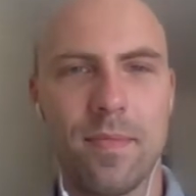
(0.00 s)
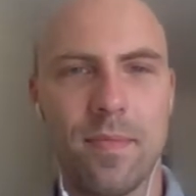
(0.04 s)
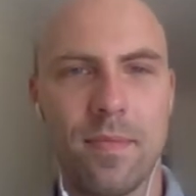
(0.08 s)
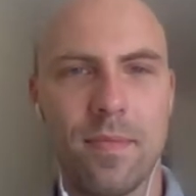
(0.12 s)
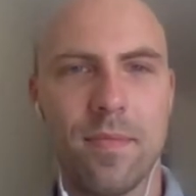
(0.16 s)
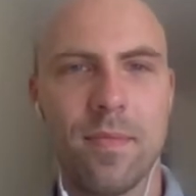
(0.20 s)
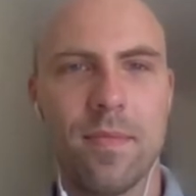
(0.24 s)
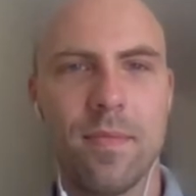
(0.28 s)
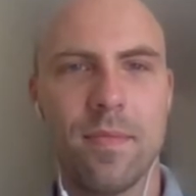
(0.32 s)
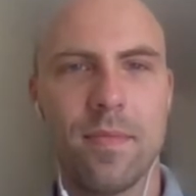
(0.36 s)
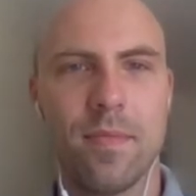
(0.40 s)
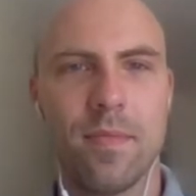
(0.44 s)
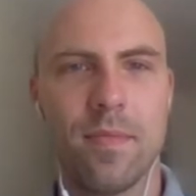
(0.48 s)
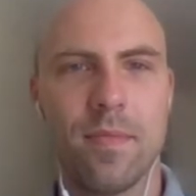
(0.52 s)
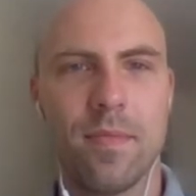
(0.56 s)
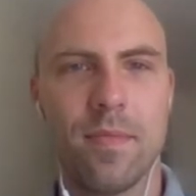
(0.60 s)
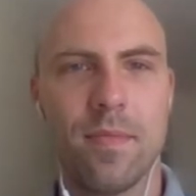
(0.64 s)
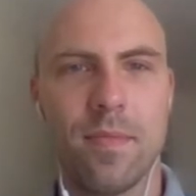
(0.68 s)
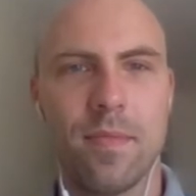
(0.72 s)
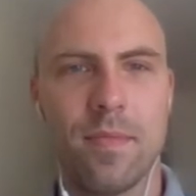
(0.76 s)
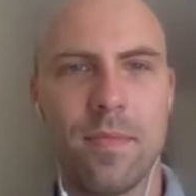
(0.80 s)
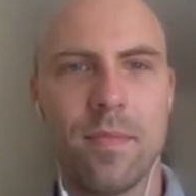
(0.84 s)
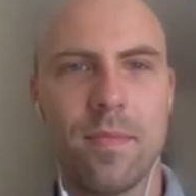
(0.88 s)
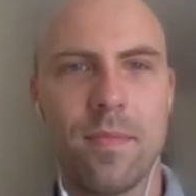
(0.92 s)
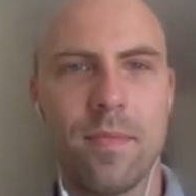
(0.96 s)

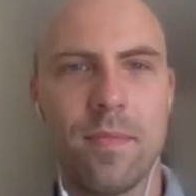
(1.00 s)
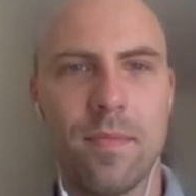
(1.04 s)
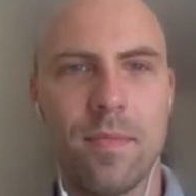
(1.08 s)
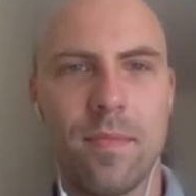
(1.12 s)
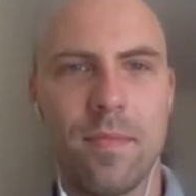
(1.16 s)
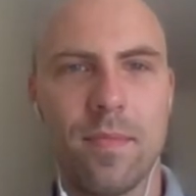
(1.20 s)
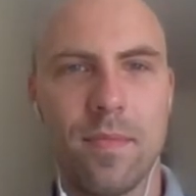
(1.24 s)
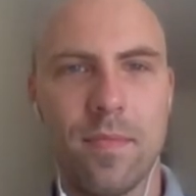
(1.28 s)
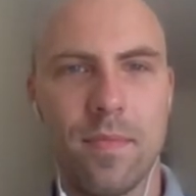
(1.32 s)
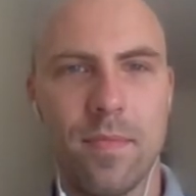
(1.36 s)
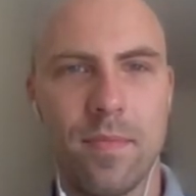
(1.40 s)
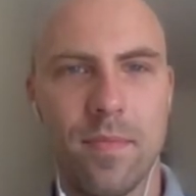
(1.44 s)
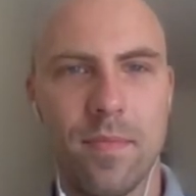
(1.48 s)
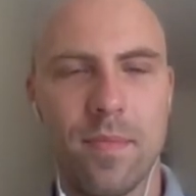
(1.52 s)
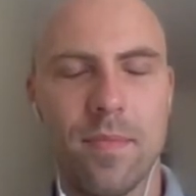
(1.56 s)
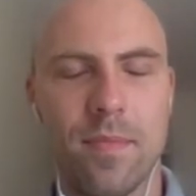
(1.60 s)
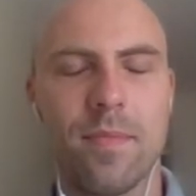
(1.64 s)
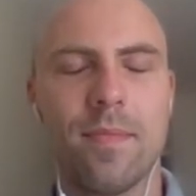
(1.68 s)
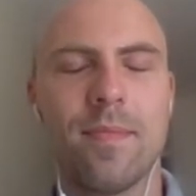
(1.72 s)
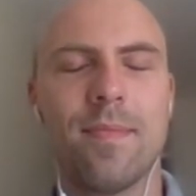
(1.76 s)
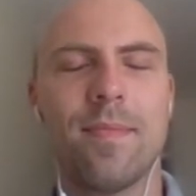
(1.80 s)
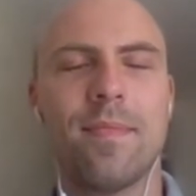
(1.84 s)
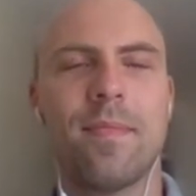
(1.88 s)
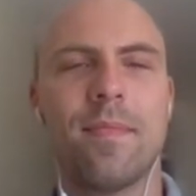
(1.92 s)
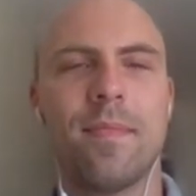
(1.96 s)

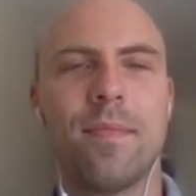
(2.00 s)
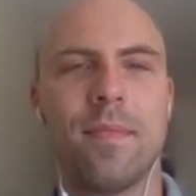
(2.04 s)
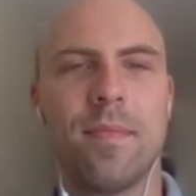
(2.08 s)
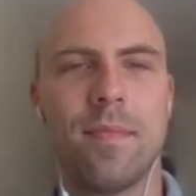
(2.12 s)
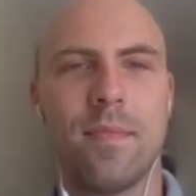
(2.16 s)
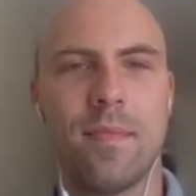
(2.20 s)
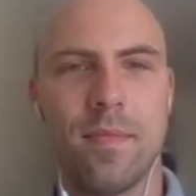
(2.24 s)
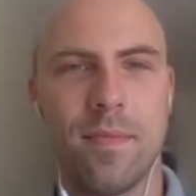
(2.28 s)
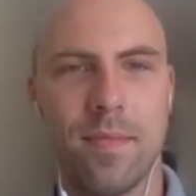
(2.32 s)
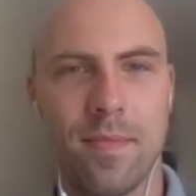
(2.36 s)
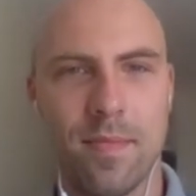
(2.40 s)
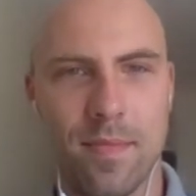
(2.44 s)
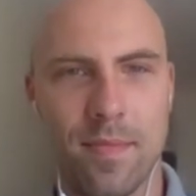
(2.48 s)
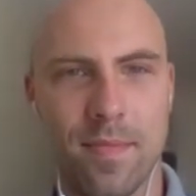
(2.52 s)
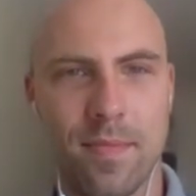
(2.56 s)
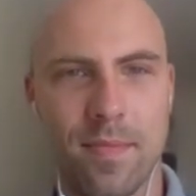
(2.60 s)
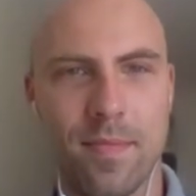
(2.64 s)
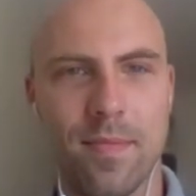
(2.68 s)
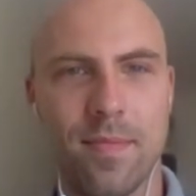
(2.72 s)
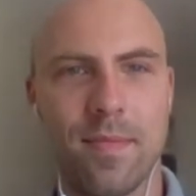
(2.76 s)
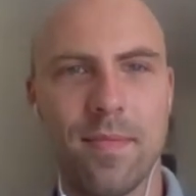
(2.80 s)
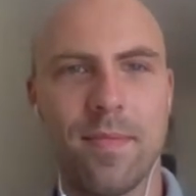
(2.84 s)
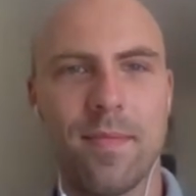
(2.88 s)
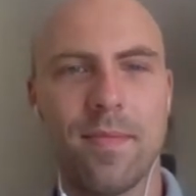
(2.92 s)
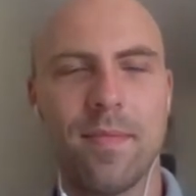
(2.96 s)

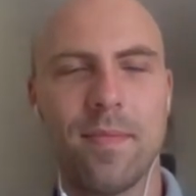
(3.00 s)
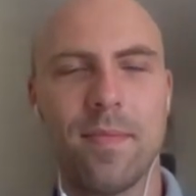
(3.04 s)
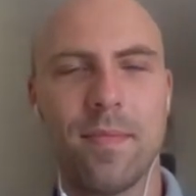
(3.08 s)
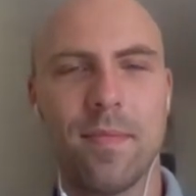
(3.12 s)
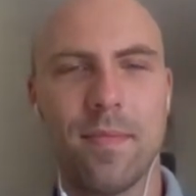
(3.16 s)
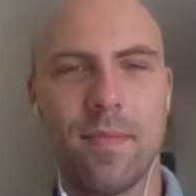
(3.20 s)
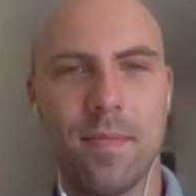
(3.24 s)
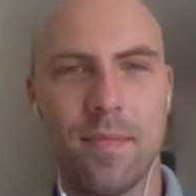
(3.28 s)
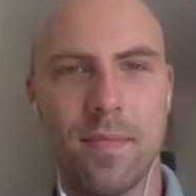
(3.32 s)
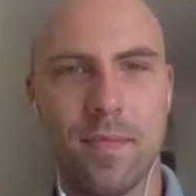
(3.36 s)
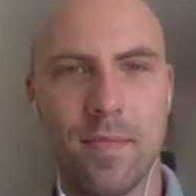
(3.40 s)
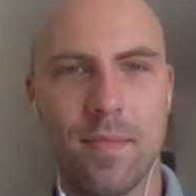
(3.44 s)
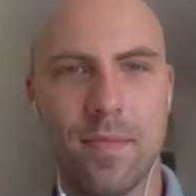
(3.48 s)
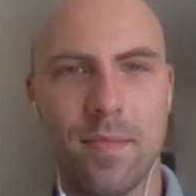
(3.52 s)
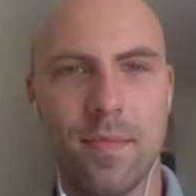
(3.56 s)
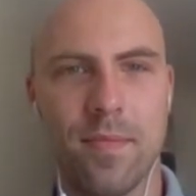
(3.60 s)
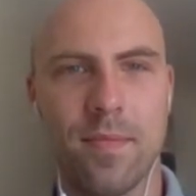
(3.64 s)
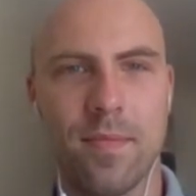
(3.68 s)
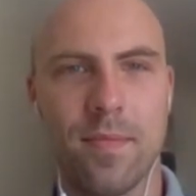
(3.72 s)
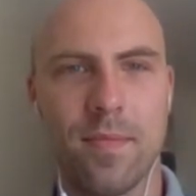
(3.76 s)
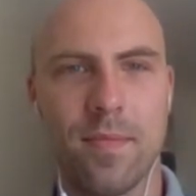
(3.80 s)
No words are spoken by the person on screen.